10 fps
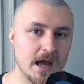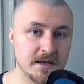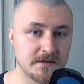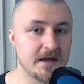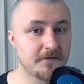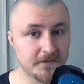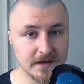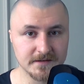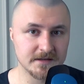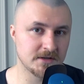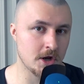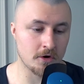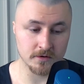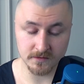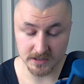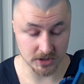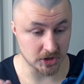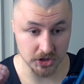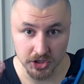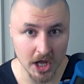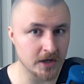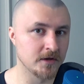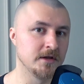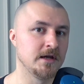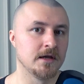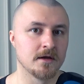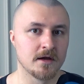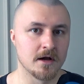And they think that they are like, deadly.